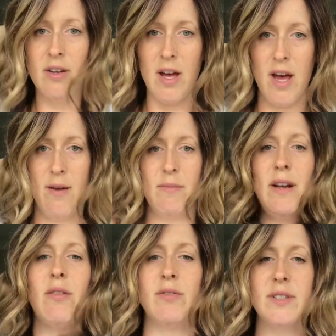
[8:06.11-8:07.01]

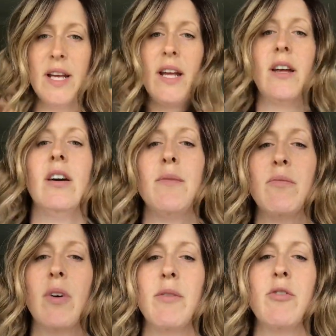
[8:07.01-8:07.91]
Now obviously
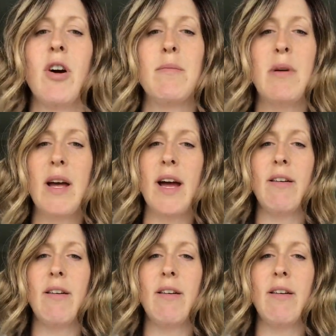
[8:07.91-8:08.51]
I'm growing my hair